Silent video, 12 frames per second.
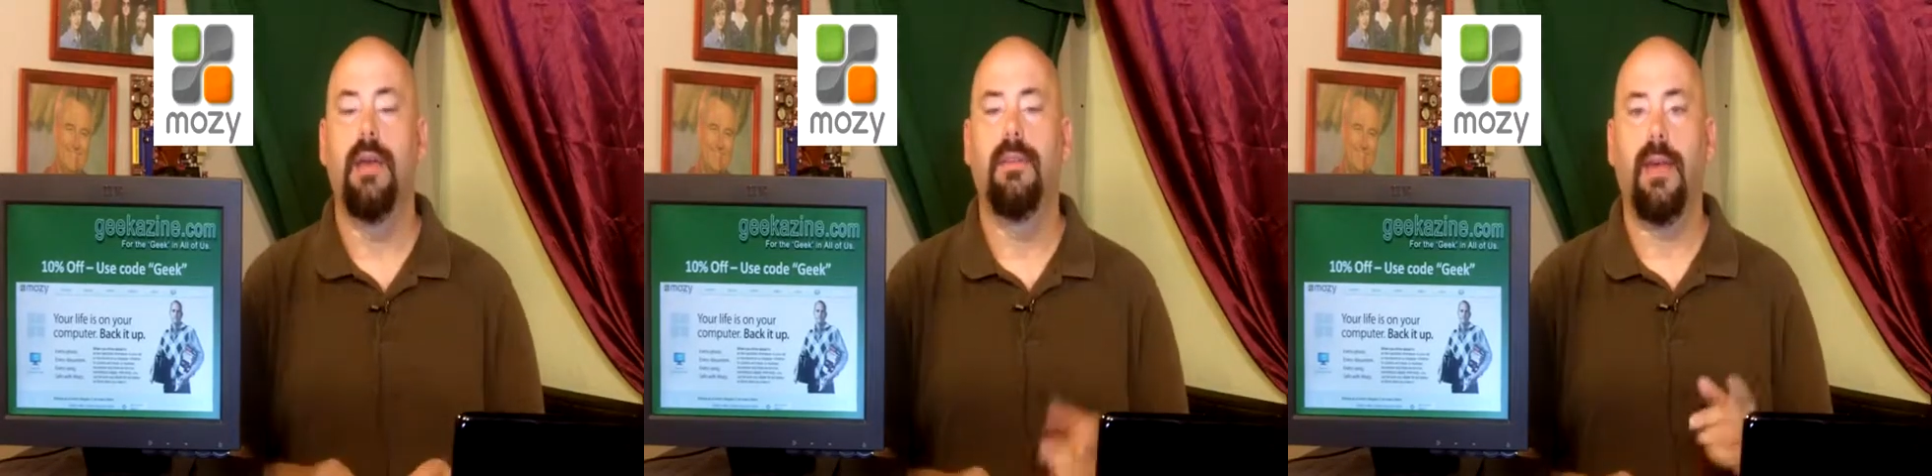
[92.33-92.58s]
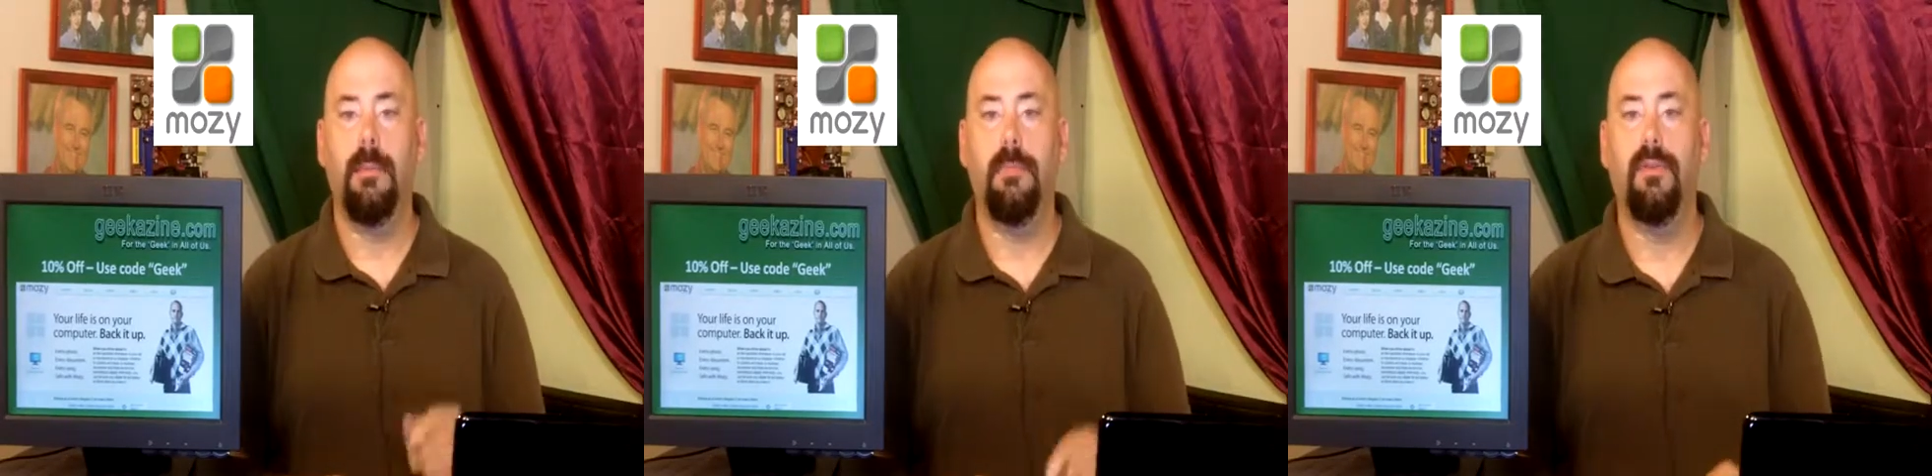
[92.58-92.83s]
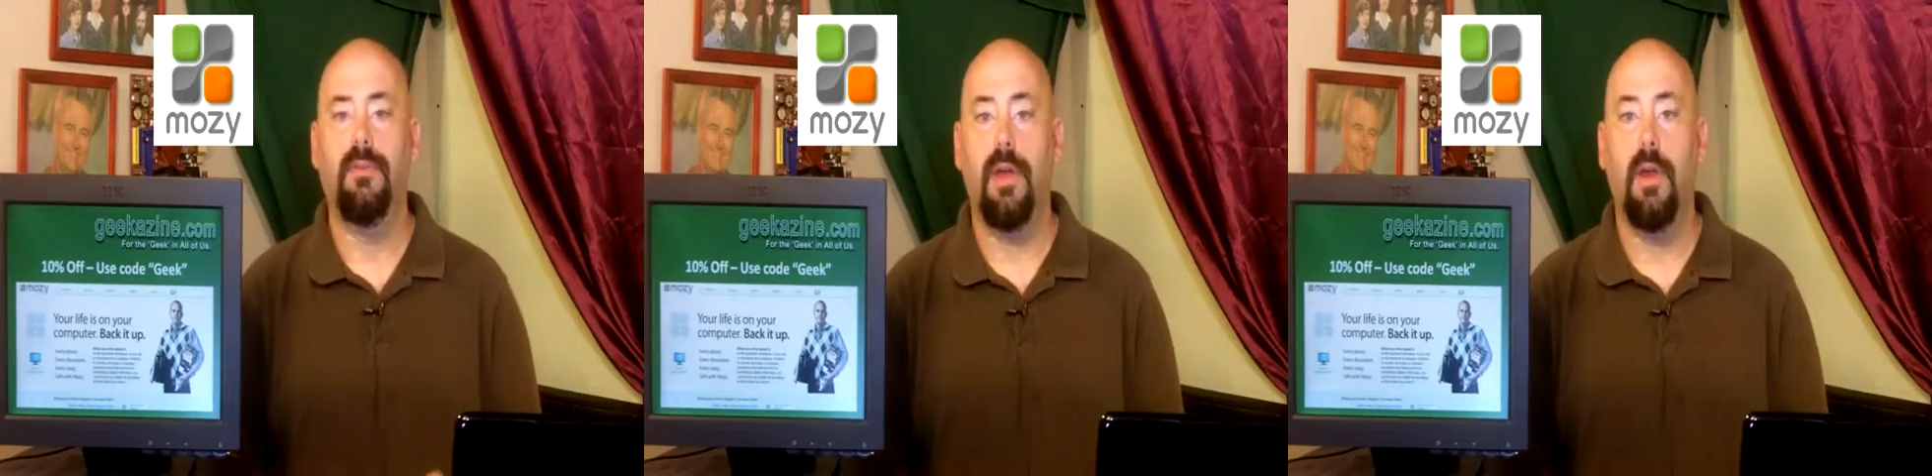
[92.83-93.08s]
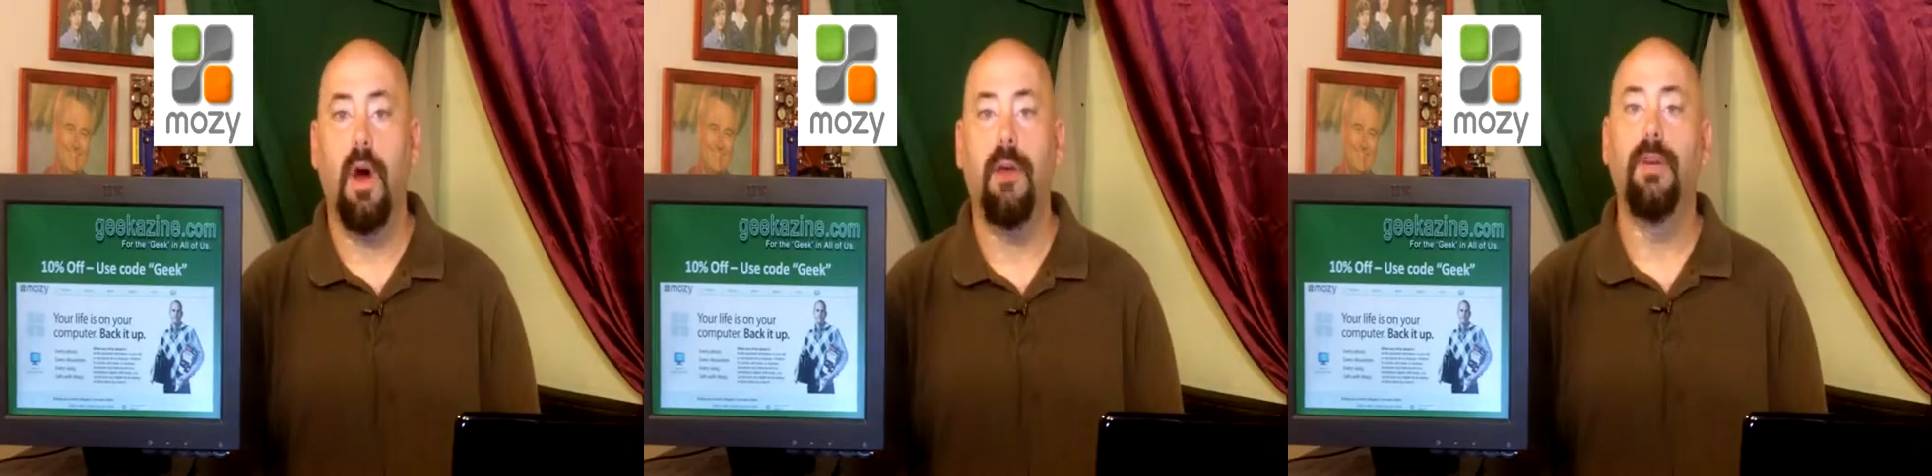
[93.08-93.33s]

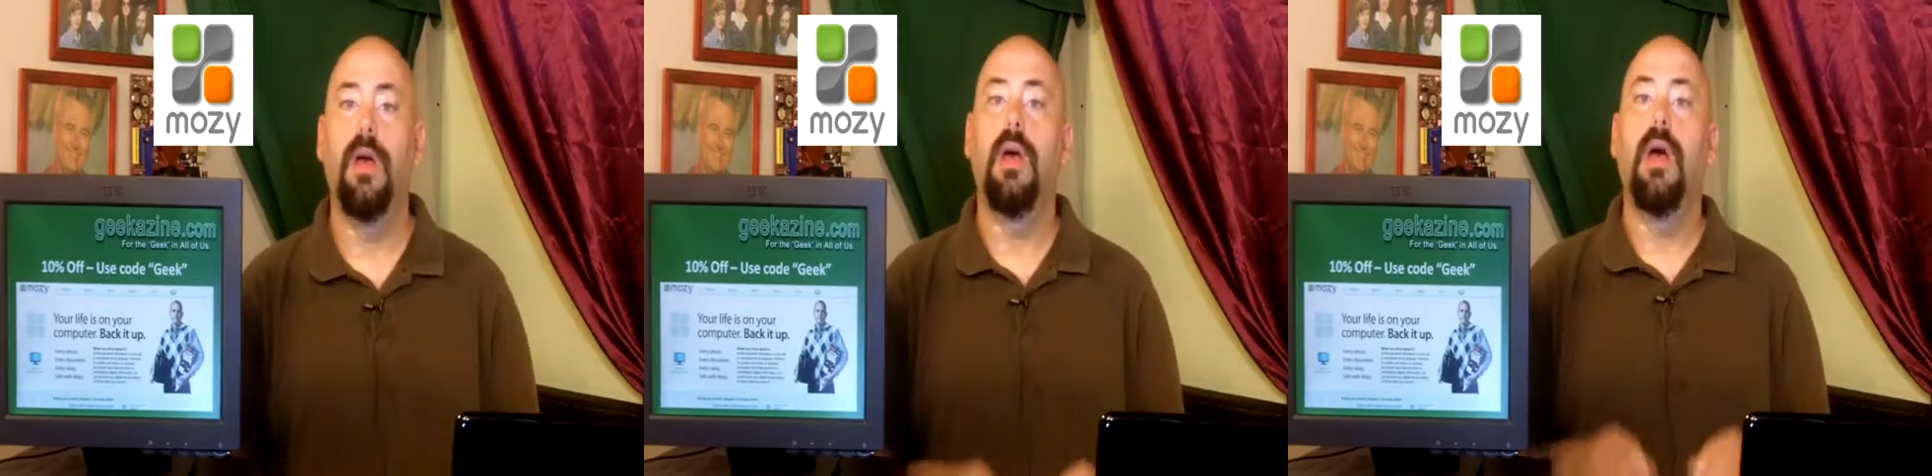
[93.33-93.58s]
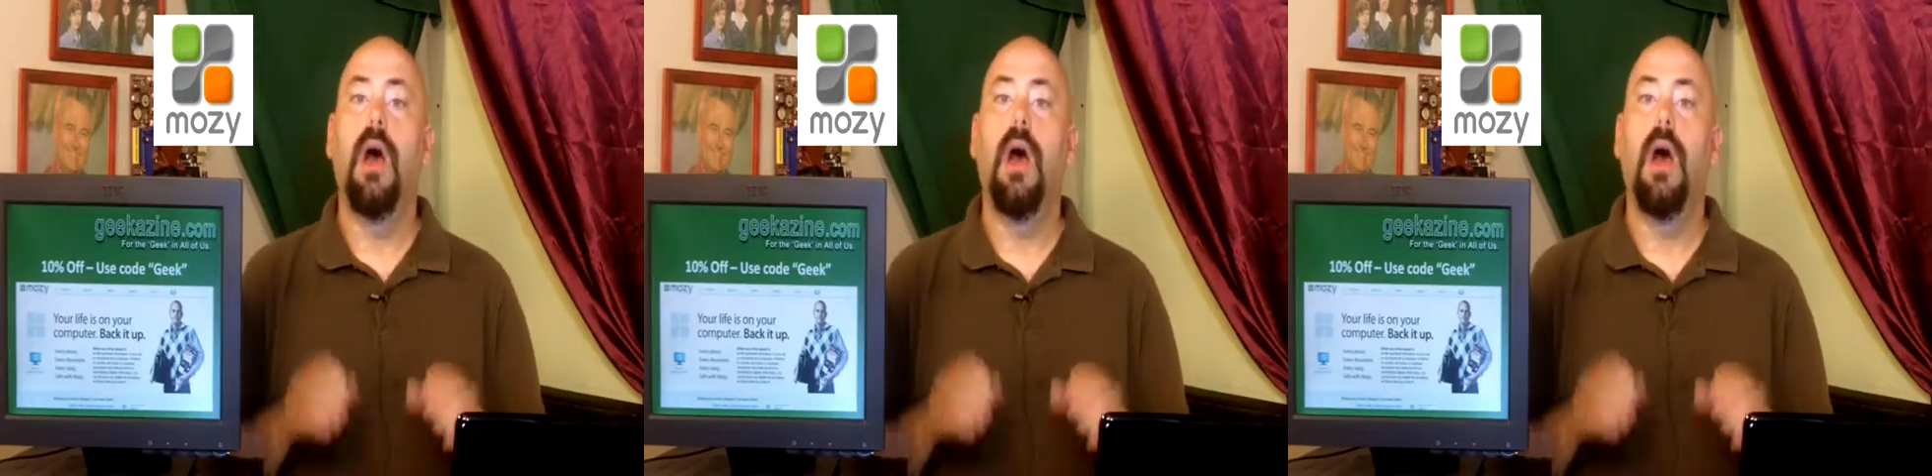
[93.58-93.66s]
10% off.